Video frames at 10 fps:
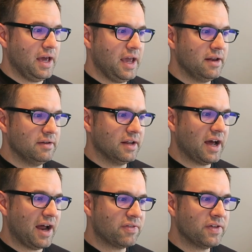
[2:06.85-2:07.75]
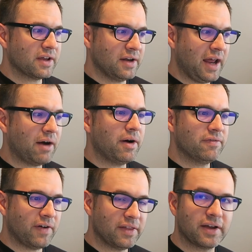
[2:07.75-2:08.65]
and i think now i
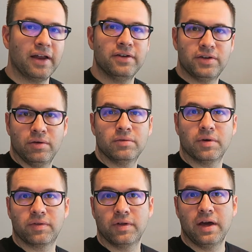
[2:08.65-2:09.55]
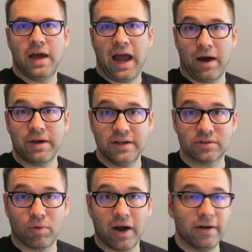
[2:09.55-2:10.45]
finally got in tune with how
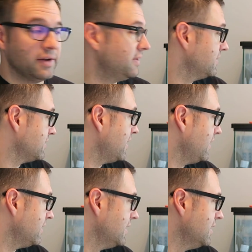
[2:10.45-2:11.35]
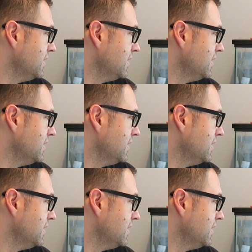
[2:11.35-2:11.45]
he's wired and designed